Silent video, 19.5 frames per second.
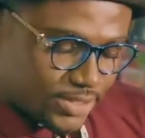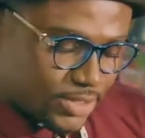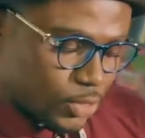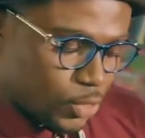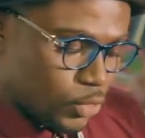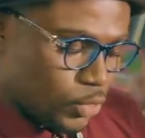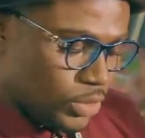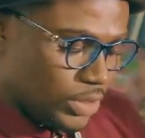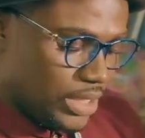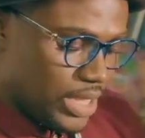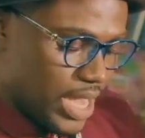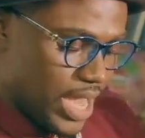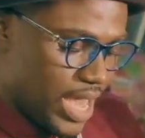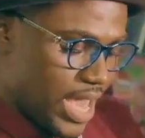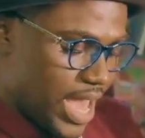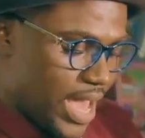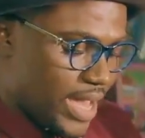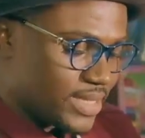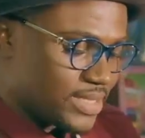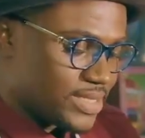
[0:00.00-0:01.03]
2
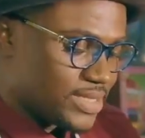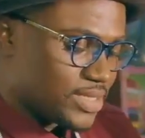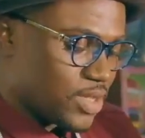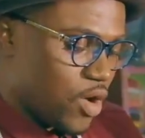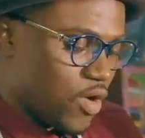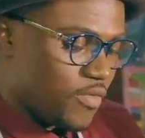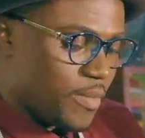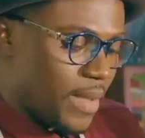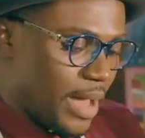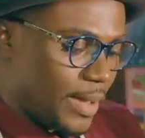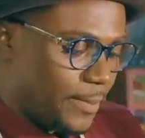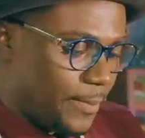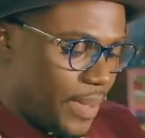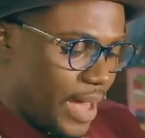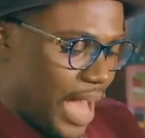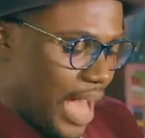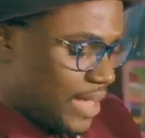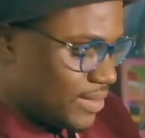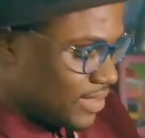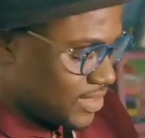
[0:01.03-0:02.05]
layers of my
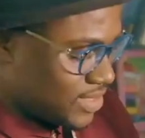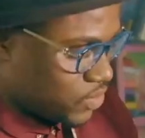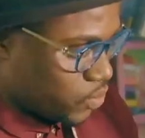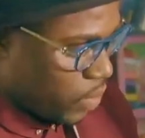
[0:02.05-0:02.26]
pad as